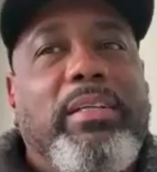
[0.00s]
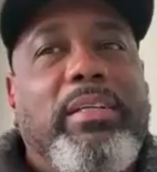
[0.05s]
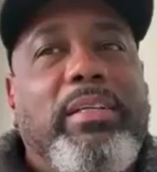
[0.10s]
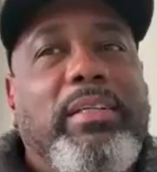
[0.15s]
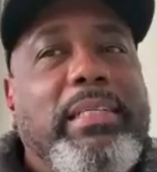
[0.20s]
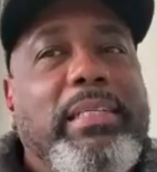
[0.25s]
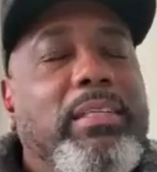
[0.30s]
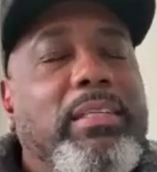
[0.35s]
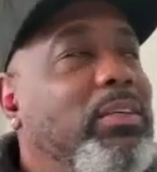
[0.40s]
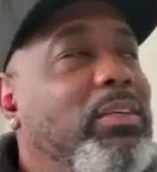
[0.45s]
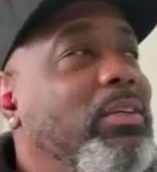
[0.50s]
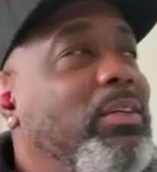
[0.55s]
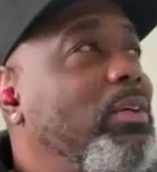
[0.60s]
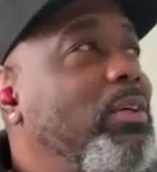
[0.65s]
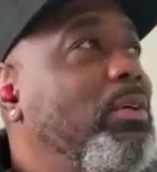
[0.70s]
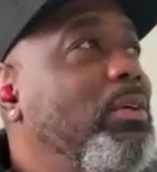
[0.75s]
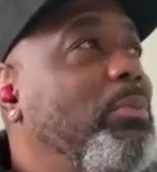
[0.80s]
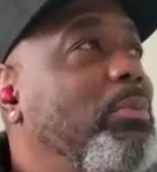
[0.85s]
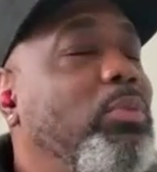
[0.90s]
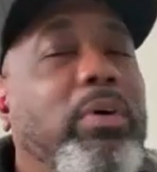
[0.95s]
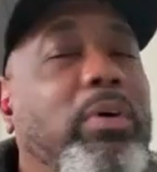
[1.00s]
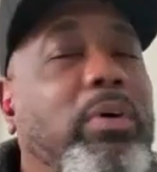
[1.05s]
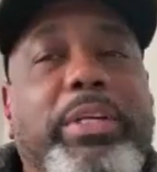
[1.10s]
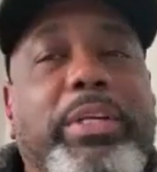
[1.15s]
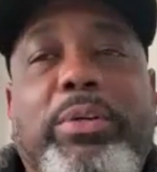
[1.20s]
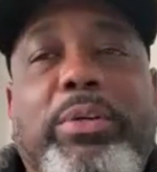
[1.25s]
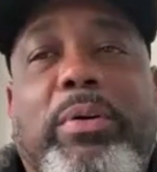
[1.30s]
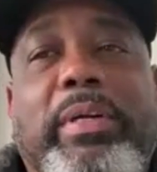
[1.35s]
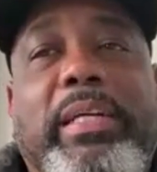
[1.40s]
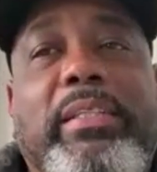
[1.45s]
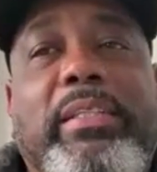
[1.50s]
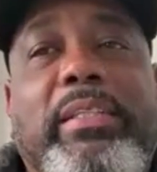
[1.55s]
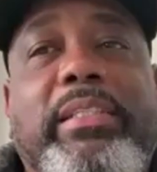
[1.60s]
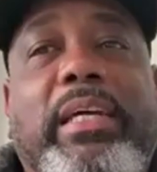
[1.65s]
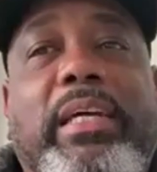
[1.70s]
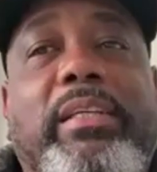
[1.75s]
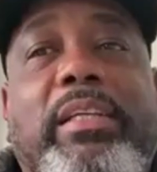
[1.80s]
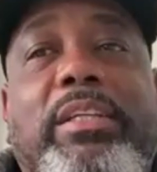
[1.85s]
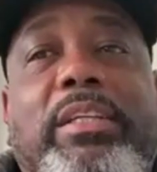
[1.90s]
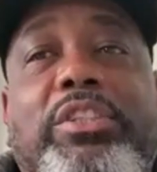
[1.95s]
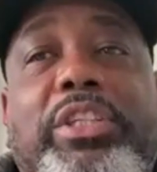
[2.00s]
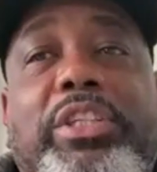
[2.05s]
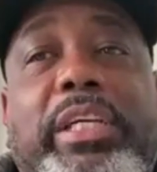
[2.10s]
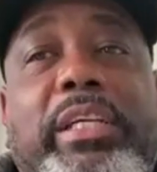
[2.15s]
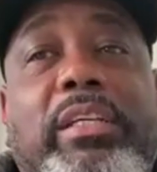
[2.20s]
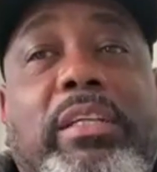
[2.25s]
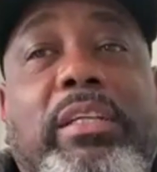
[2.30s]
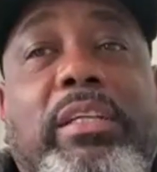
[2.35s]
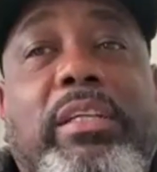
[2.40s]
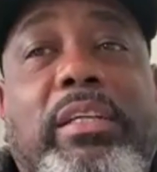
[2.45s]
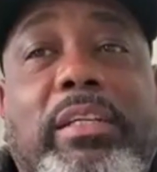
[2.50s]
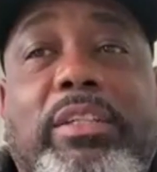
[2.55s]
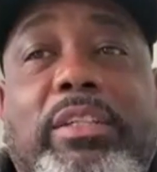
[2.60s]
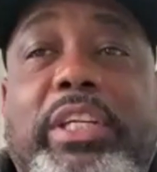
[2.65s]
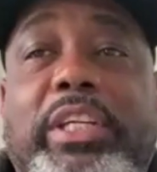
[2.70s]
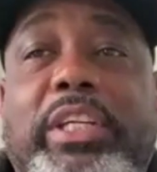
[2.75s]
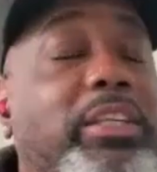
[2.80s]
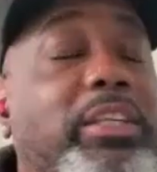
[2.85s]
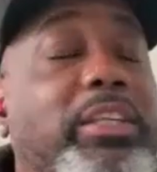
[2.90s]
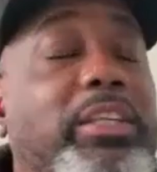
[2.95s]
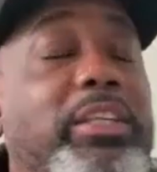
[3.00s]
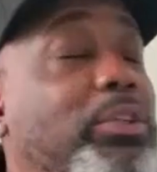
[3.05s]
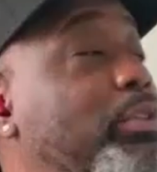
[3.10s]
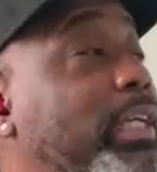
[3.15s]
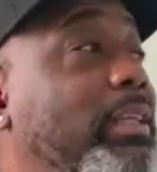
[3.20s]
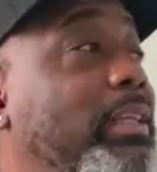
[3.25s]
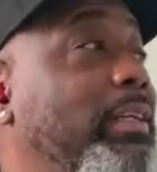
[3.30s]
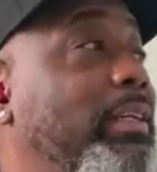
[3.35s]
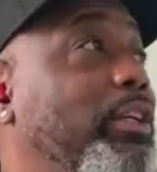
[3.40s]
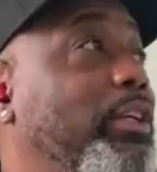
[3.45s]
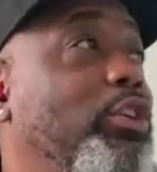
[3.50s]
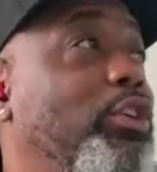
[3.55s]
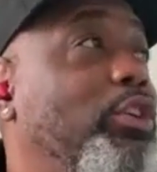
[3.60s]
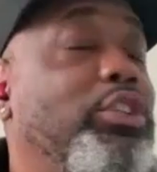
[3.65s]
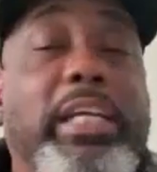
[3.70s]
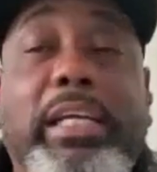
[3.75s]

to know. Boy, you on here telling it, G. G, you telling it,